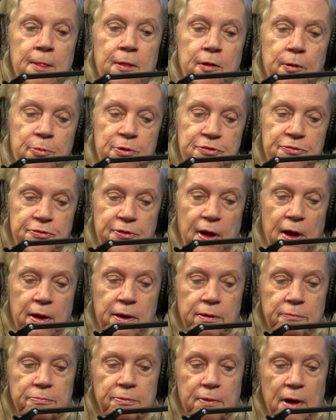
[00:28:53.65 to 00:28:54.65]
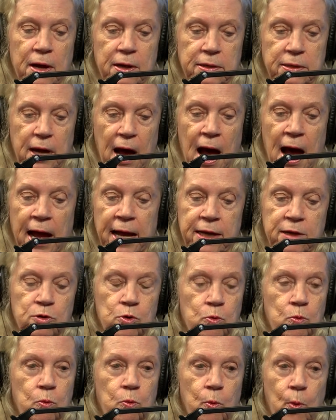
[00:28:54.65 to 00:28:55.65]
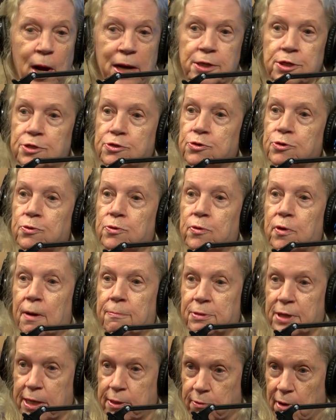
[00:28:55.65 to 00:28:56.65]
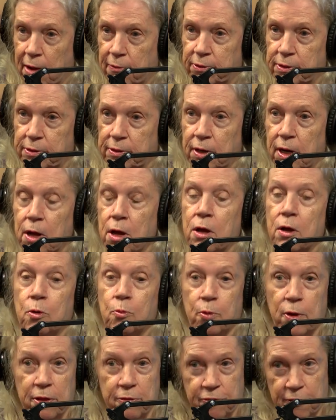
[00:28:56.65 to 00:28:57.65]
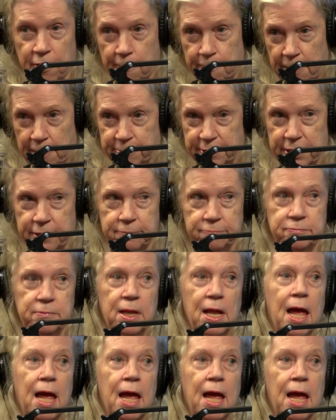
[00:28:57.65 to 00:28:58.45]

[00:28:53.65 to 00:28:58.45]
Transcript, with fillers: There was a, a guy who went to a playground with a puppy,